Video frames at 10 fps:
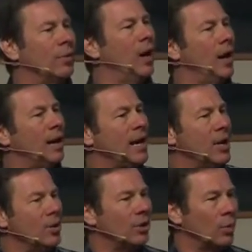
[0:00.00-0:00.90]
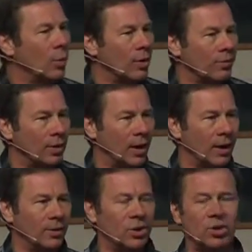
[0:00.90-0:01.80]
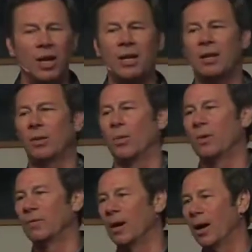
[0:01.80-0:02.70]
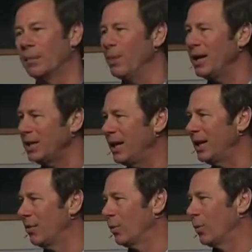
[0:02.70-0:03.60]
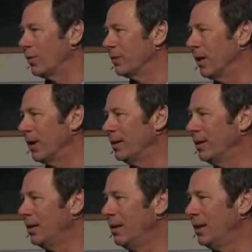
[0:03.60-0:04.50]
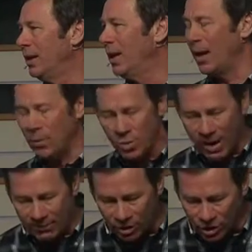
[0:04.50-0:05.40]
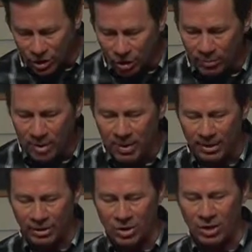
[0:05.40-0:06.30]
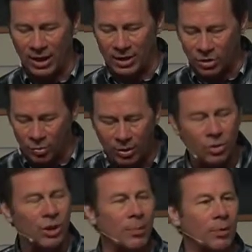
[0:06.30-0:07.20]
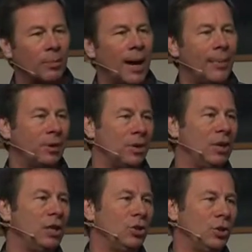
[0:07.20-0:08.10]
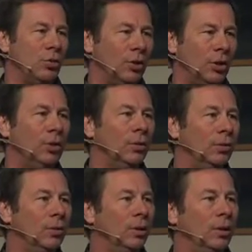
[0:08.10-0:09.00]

God, hearing the Word of God, studying the Word of God, meditating on the Word of God. And when you have discernment about these things and you understand what the Bible is teaching you to do,